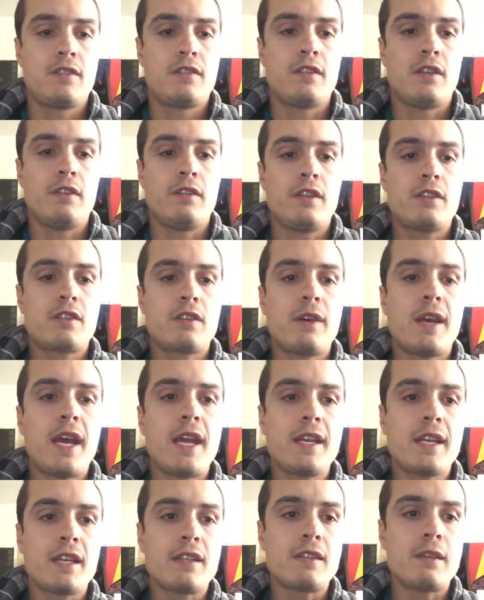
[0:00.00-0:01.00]
So let's go
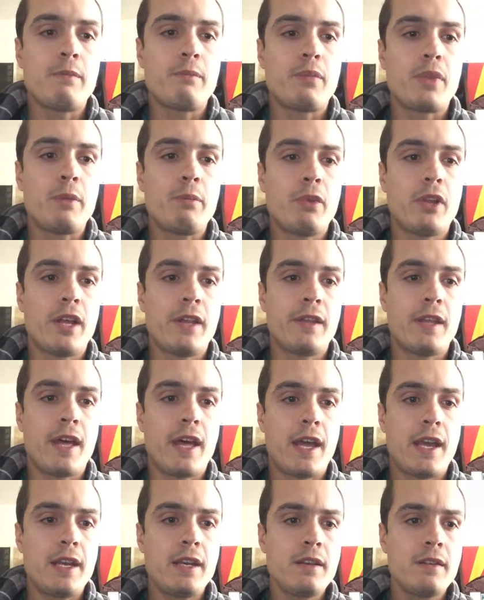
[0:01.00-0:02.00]
ahead and get some people
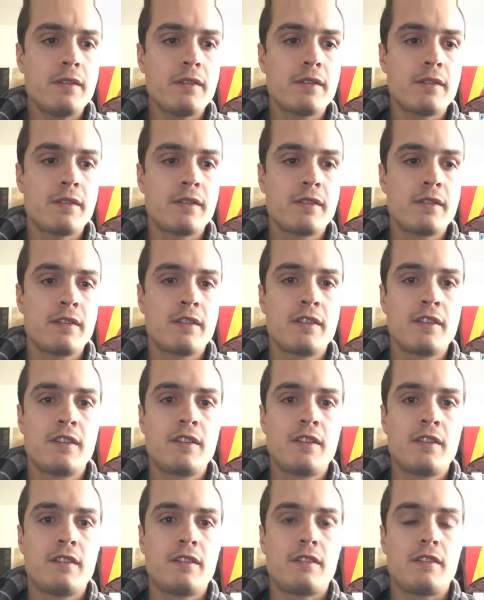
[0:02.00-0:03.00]
online.
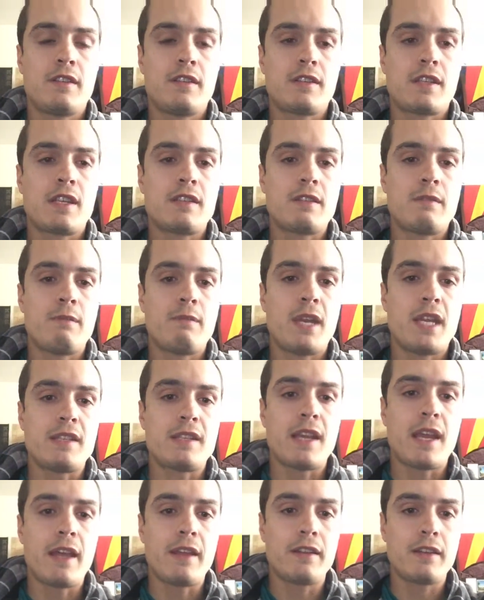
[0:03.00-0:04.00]
Let's get some
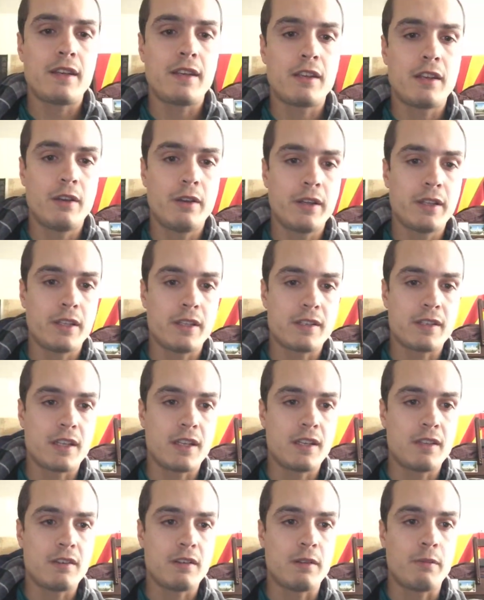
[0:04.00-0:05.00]
mentality going. Let's
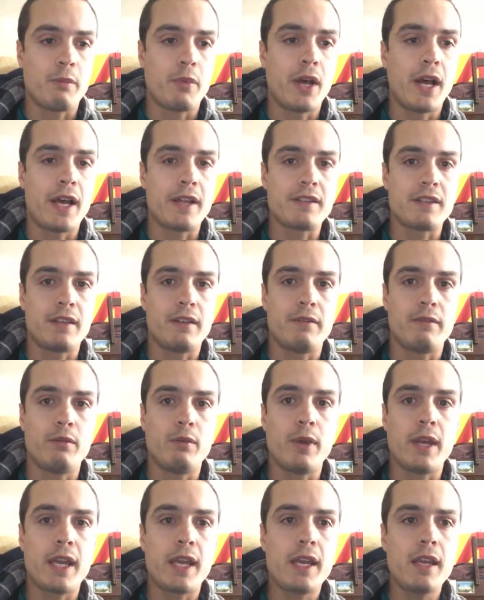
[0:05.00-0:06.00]
get into a positive
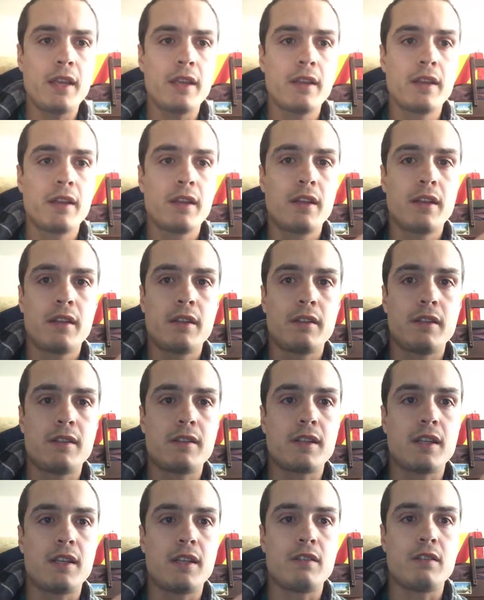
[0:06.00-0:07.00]
way.
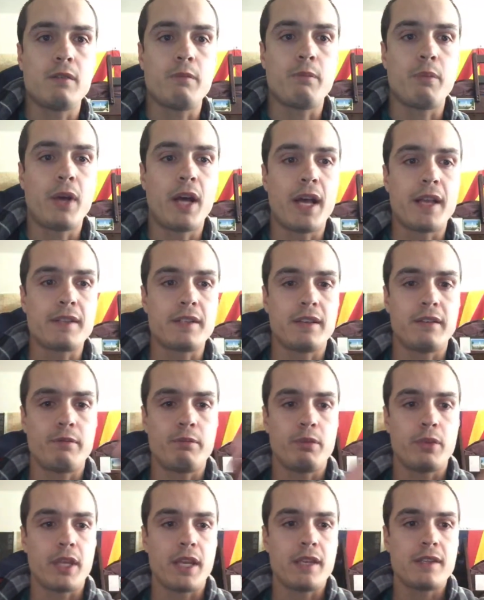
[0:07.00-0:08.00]
Let's get into a
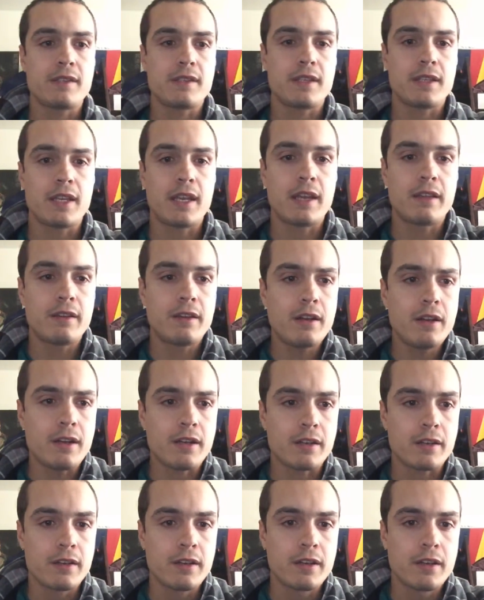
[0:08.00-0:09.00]
positive place together,
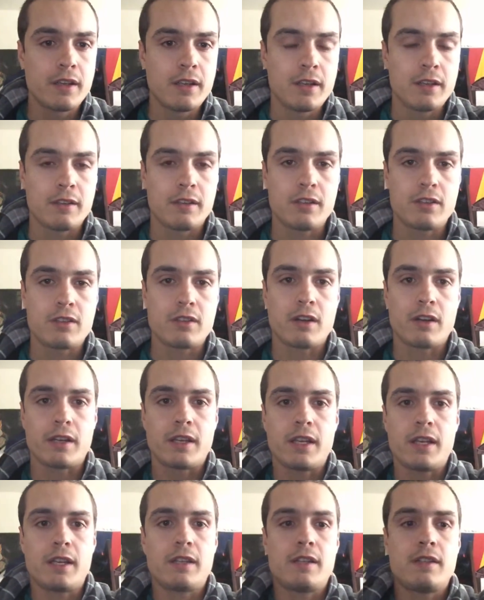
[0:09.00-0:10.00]
and let's
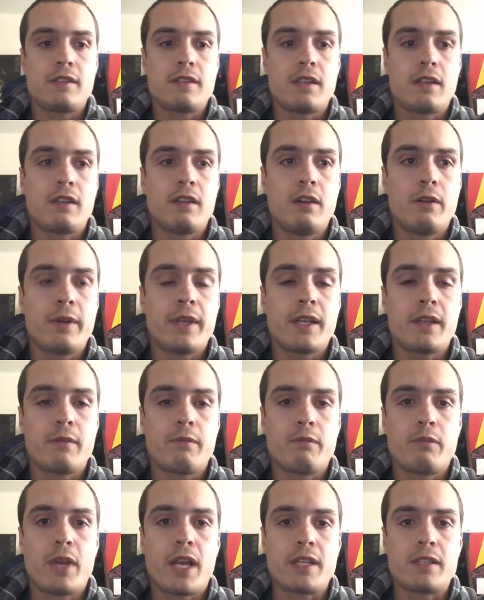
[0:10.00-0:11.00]
start getting this thing
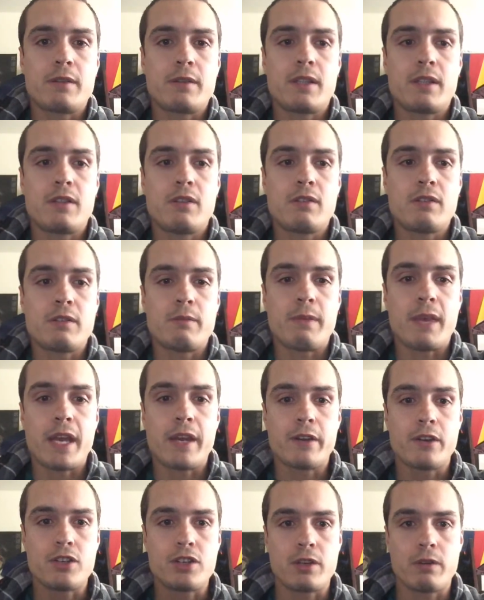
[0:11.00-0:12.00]
going. Possibly do some
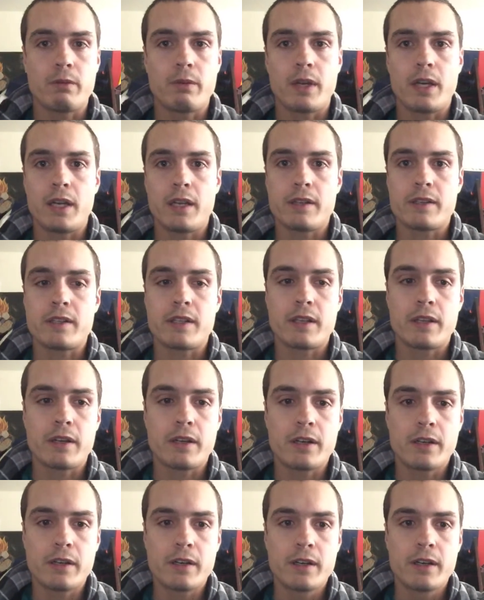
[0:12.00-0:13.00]
energy readings
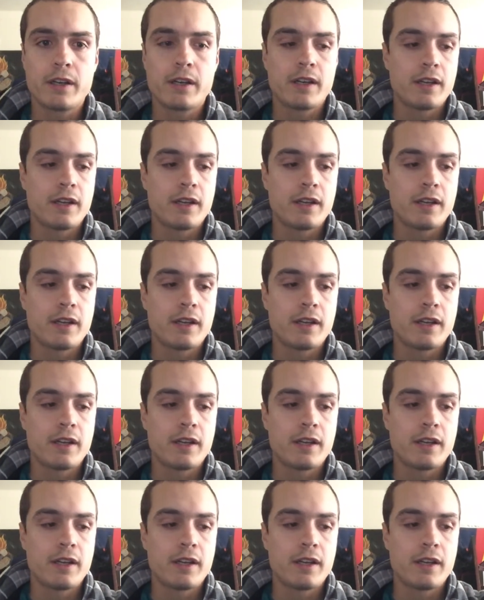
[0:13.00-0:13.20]
here.